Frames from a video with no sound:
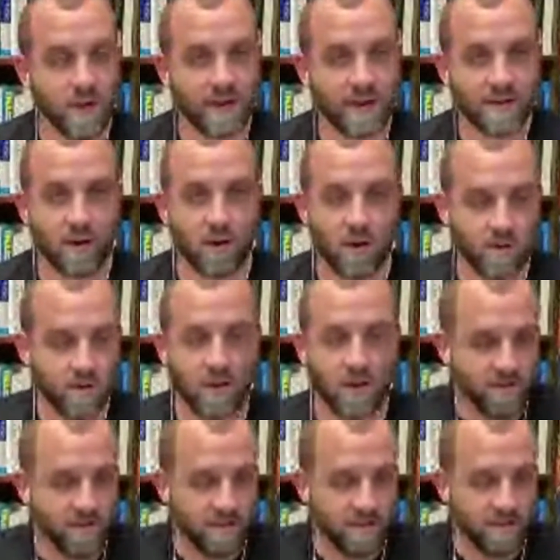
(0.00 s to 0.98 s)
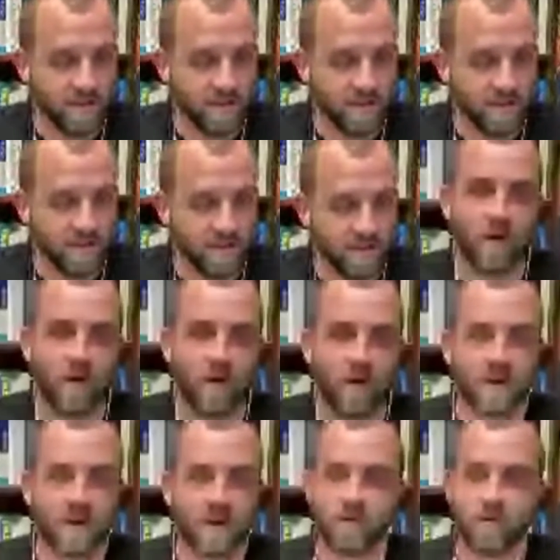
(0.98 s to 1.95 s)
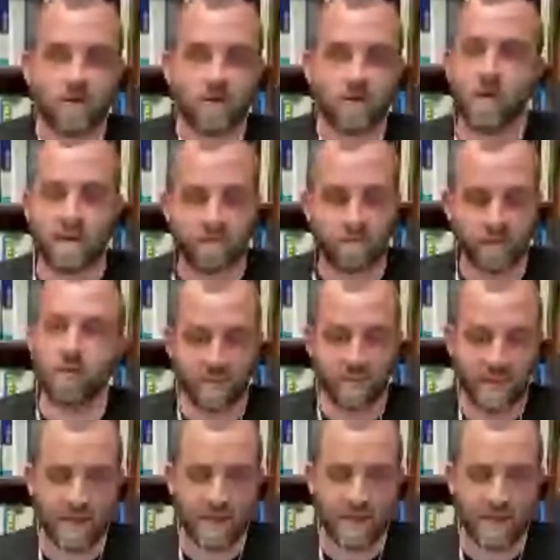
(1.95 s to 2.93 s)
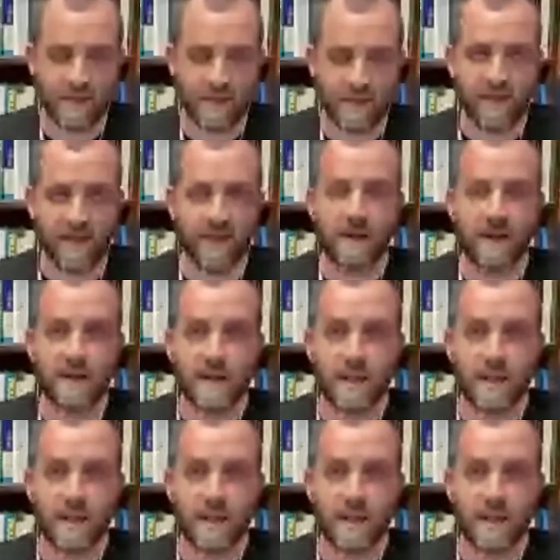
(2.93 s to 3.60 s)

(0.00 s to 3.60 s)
to all the things that we're trying to do. I'm so grateful and thankful for that.